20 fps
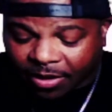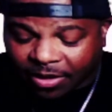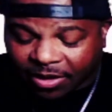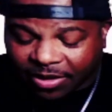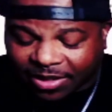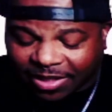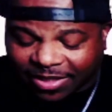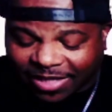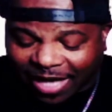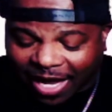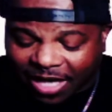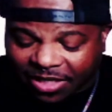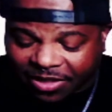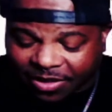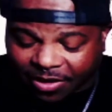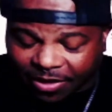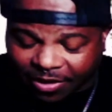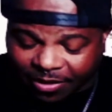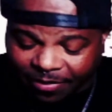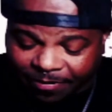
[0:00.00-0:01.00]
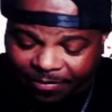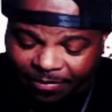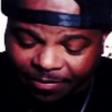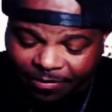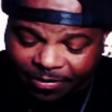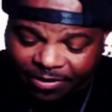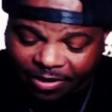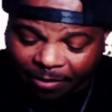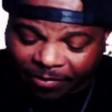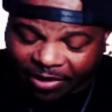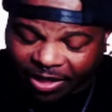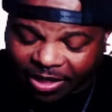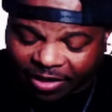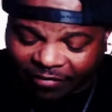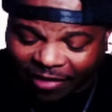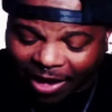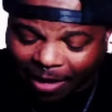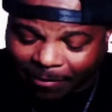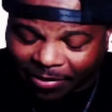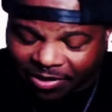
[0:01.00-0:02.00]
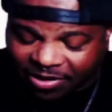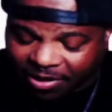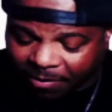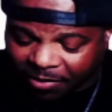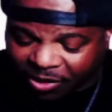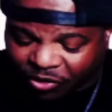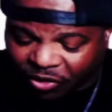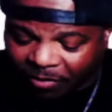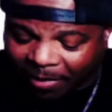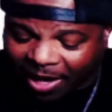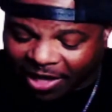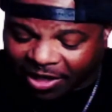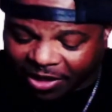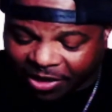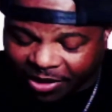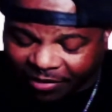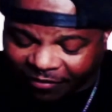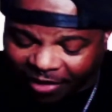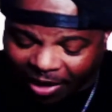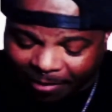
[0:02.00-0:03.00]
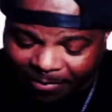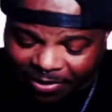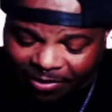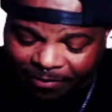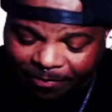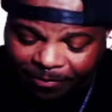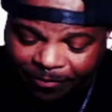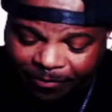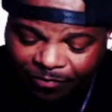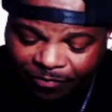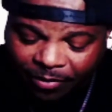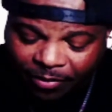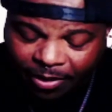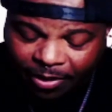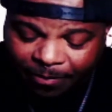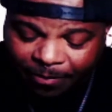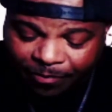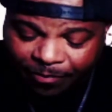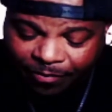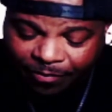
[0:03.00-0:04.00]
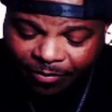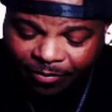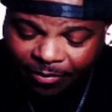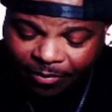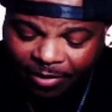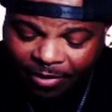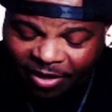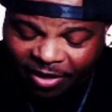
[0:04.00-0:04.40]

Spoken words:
disaster. Something could have happened. Something traumatic could have happened. Could